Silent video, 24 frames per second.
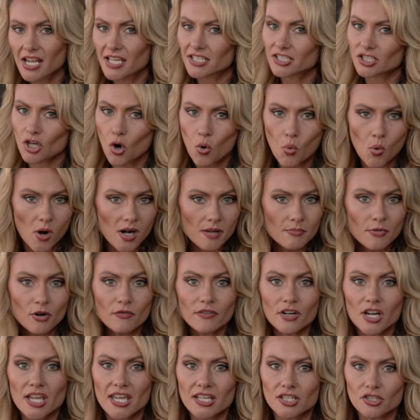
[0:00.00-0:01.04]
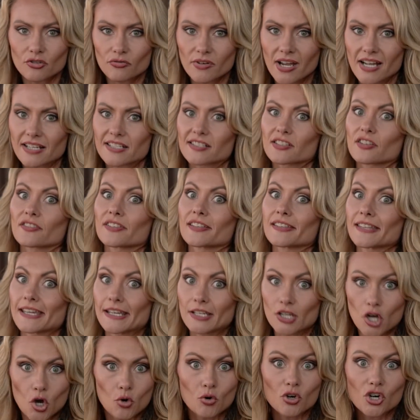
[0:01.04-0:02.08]
I don't want them over indirect so that they
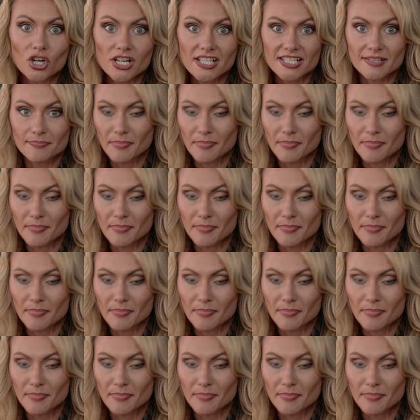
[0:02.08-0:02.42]
don't crisp